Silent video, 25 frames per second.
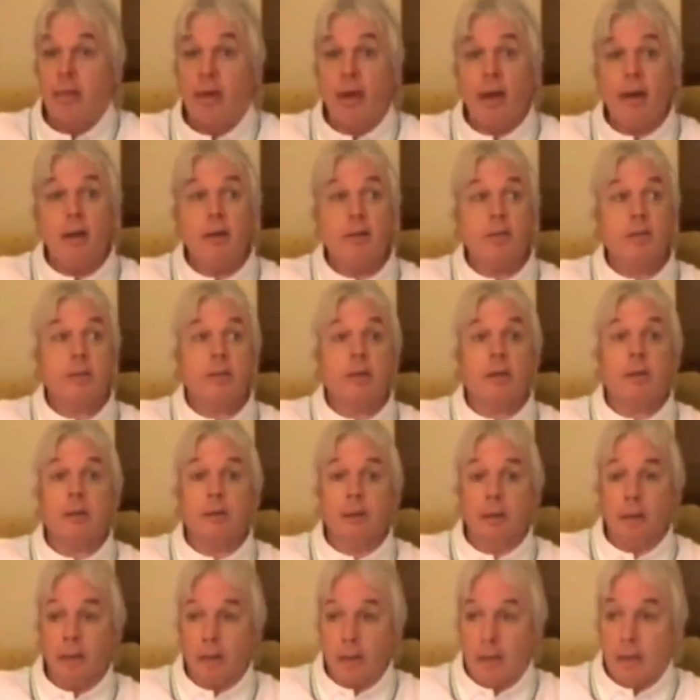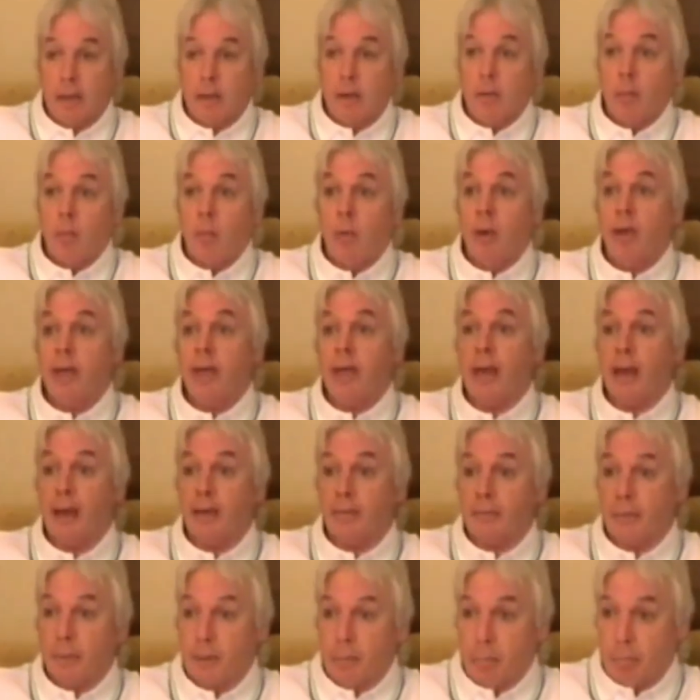then suddenly we
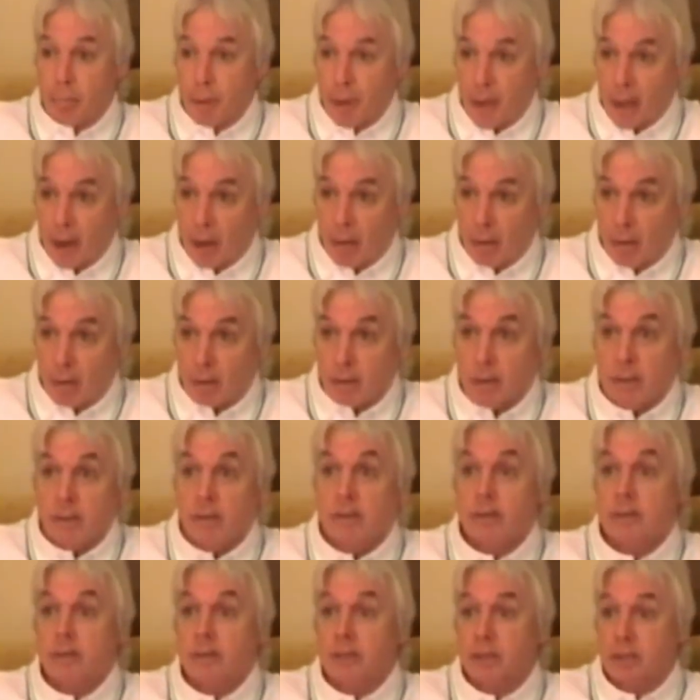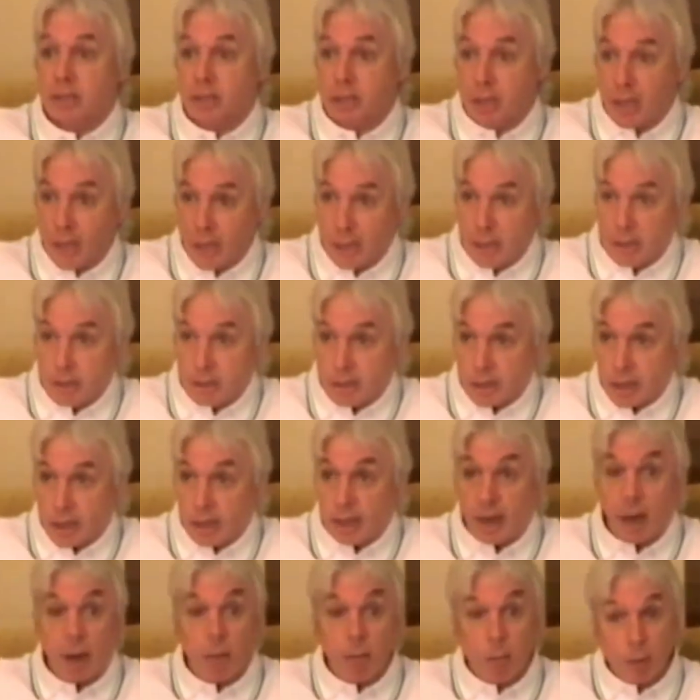have the power to change
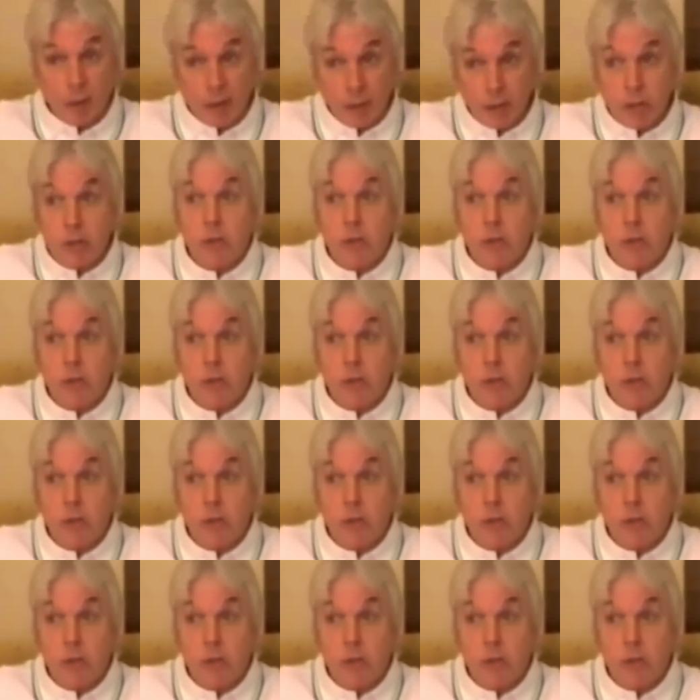it, and we